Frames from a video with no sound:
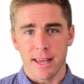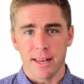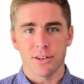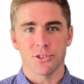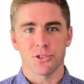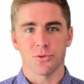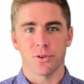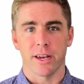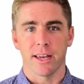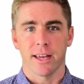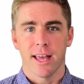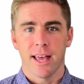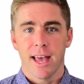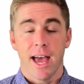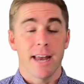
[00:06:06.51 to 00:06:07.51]
industry
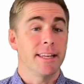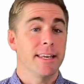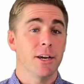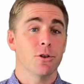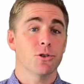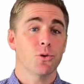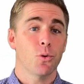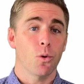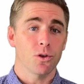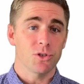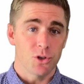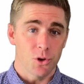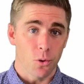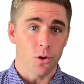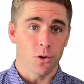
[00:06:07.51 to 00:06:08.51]
and geared
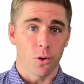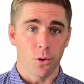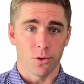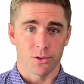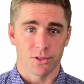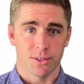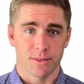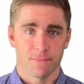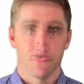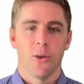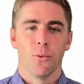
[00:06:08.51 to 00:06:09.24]
towards your goals.